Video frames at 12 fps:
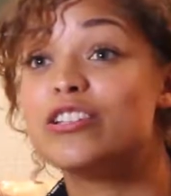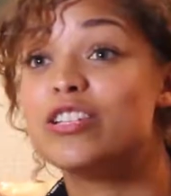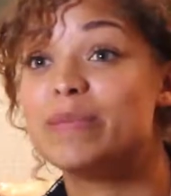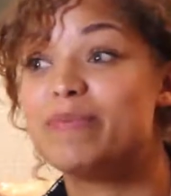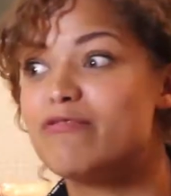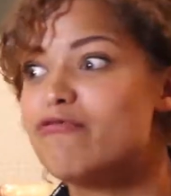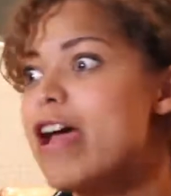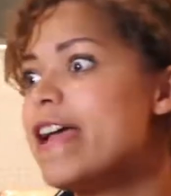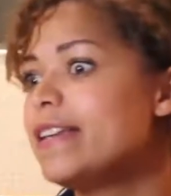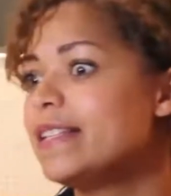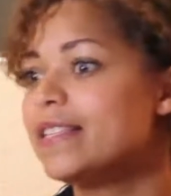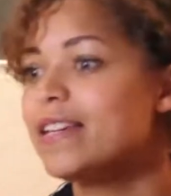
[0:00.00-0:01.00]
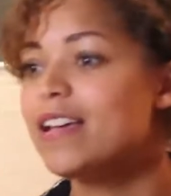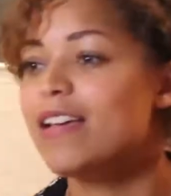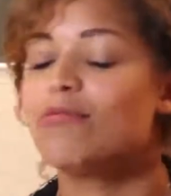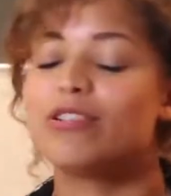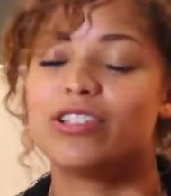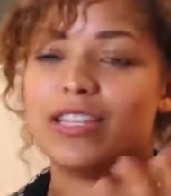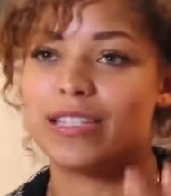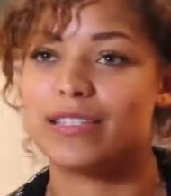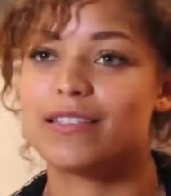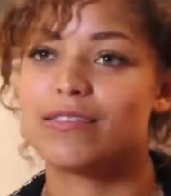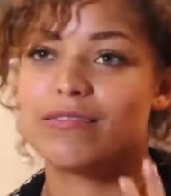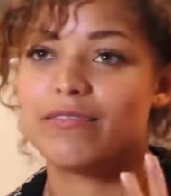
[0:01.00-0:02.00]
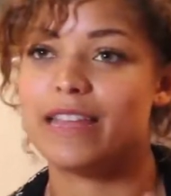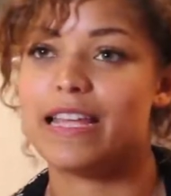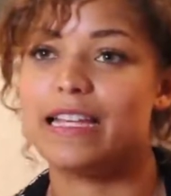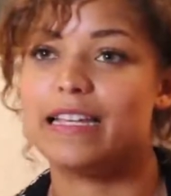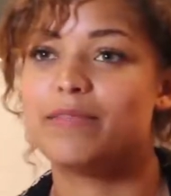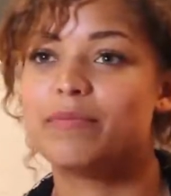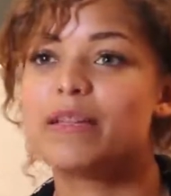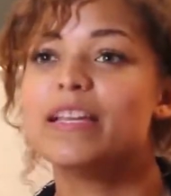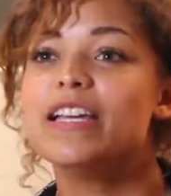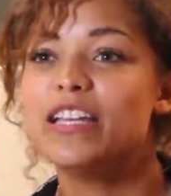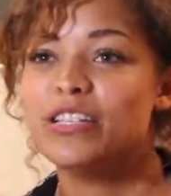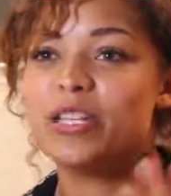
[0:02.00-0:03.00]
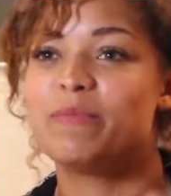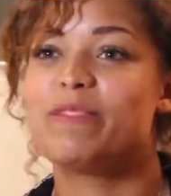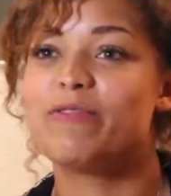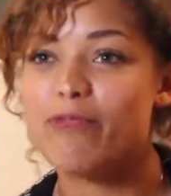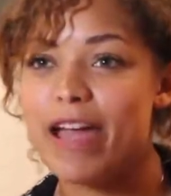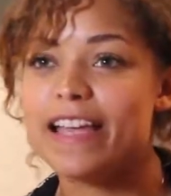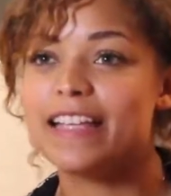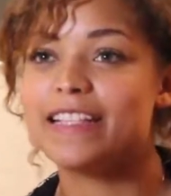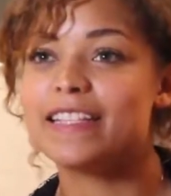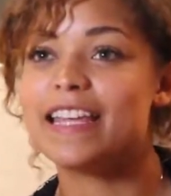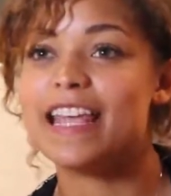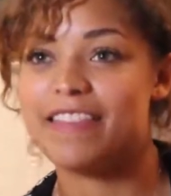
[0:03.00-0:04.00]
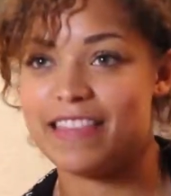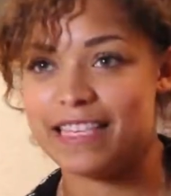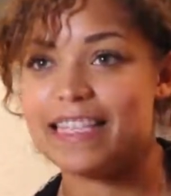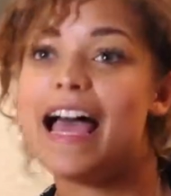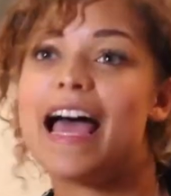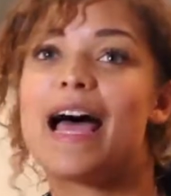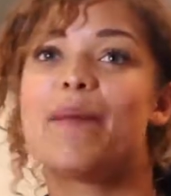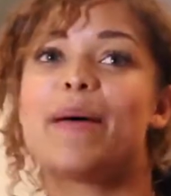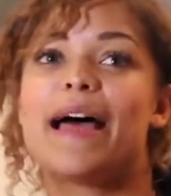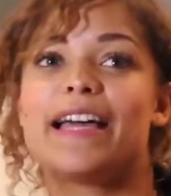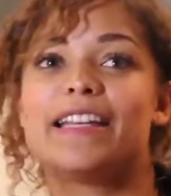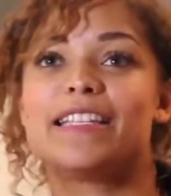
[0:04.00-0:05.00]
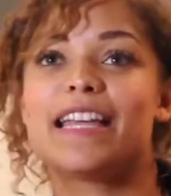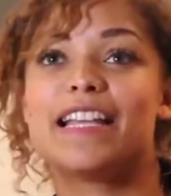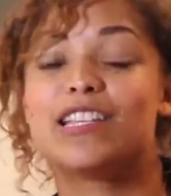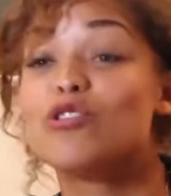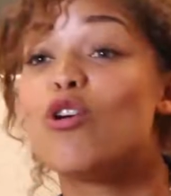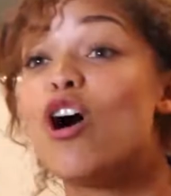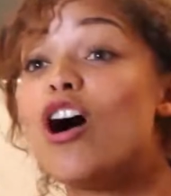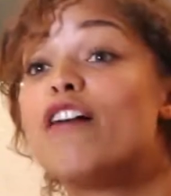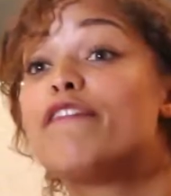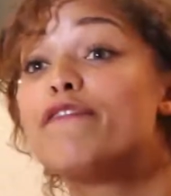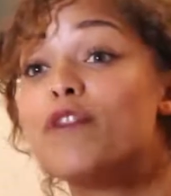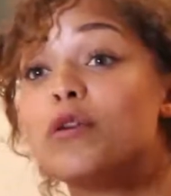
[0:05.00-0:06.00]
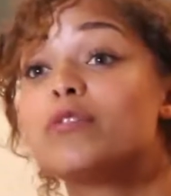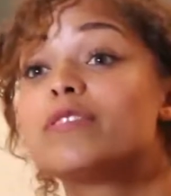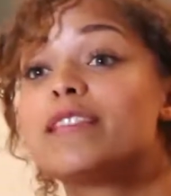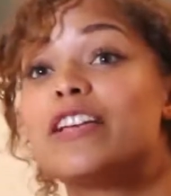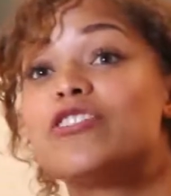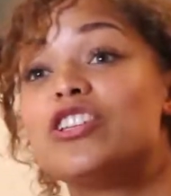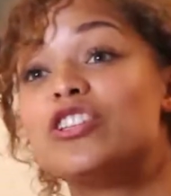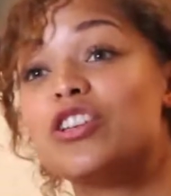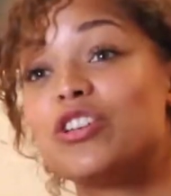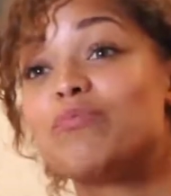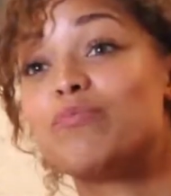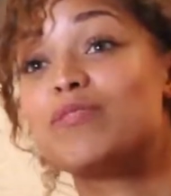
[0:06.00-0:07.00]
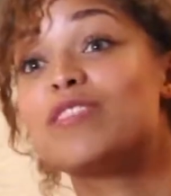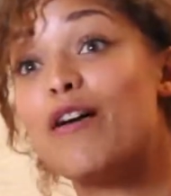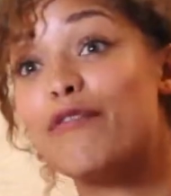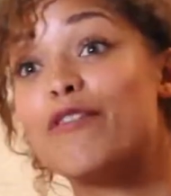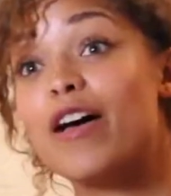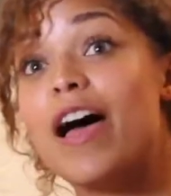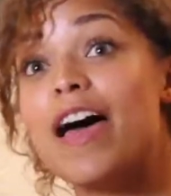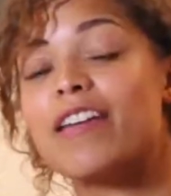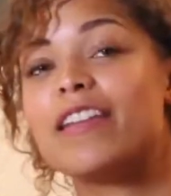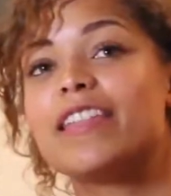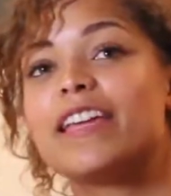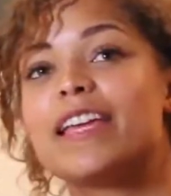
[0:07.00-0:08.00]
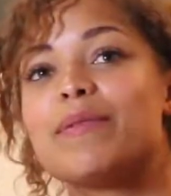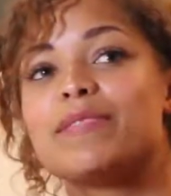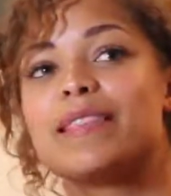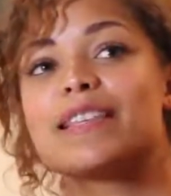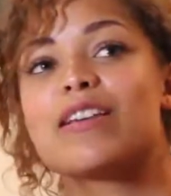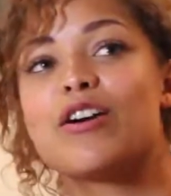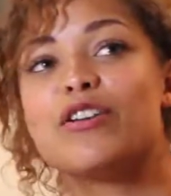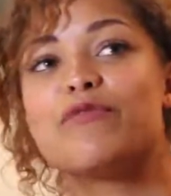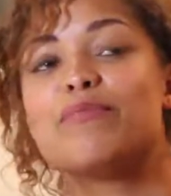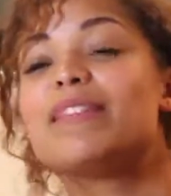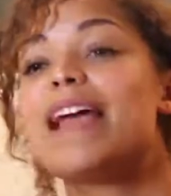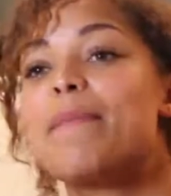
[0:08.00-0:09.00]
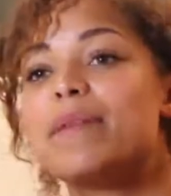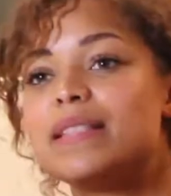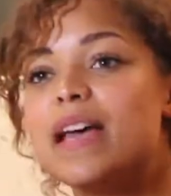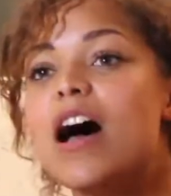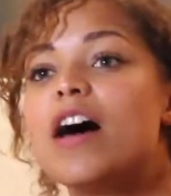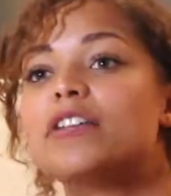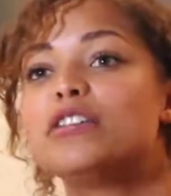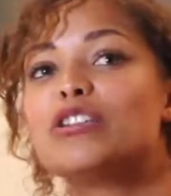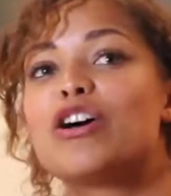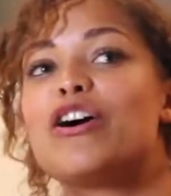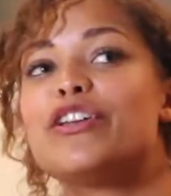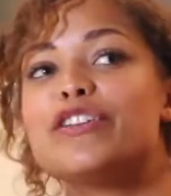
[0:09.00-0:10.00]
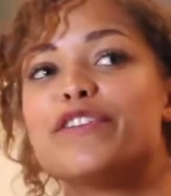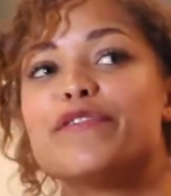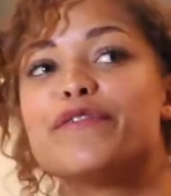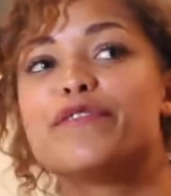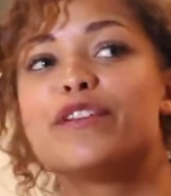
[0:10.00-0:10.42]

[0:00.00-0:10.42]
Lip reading: she's been raised, well, she's sort of an alien, but she's been raised in this lab, and it's not her fault, and she shouldn't suffer. And I think it was this kind of maternal kind of